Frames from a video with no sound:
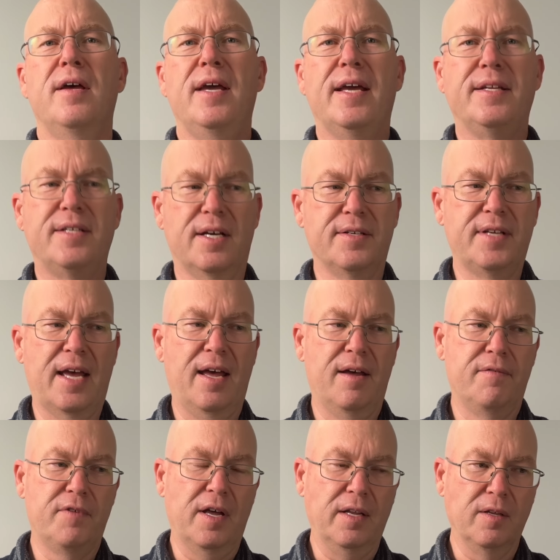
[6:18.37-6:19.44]
it does
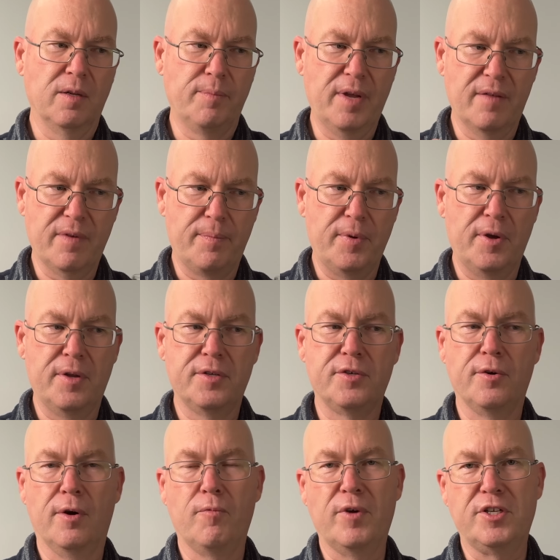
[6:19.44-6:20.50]
have a little bit of a burn
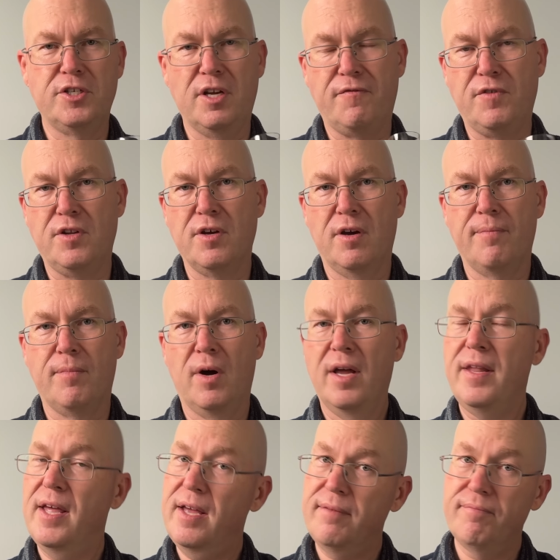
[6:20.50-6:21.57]
to it, which if you don't
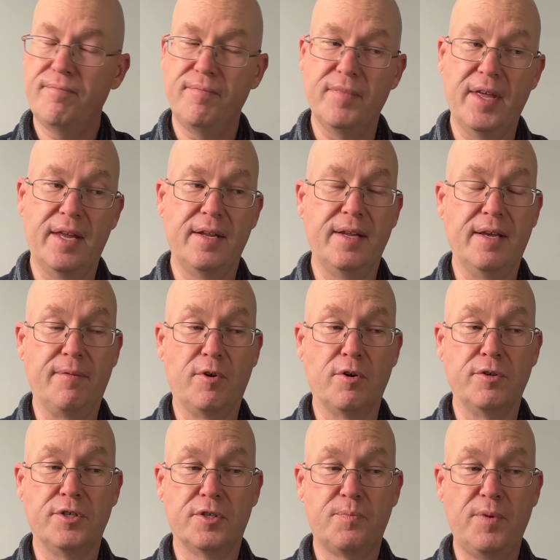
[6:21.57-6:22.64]
mind that, then it
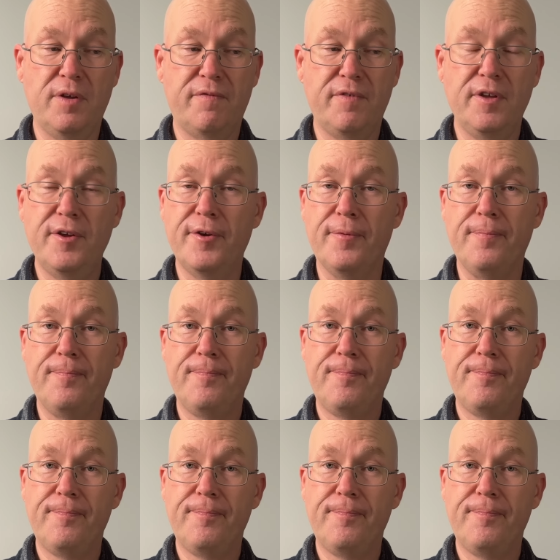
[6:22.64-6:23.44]
could just be for you.